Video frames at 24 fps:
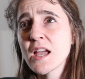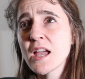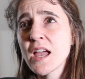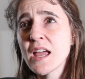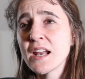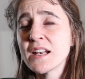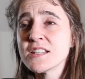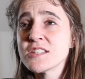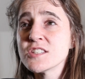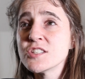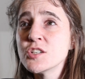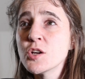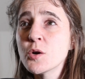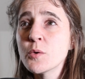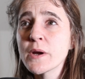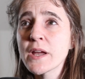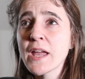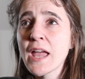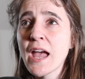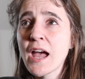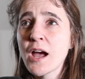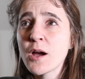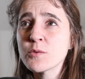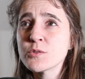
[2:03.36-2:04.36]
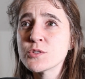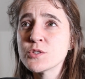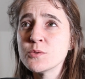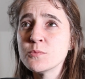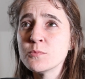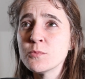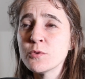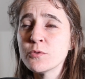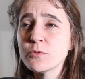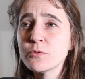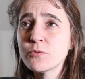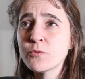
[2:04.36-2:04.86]
And it's knowing how to
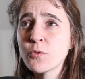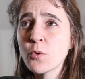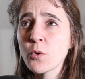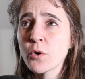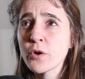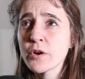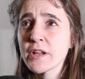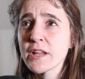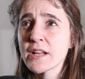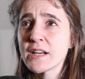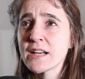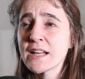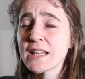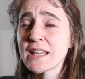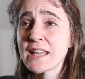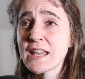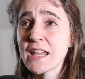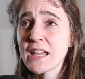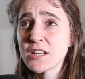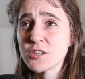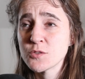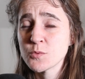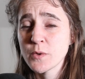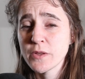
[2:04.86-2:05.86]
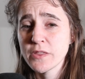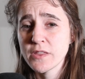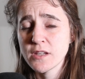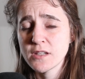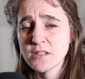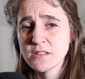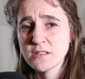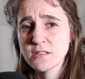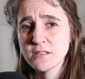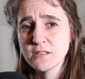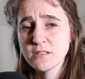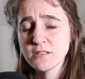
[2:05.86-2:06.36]
move forward and engage with
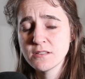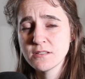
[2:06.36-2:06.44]
it.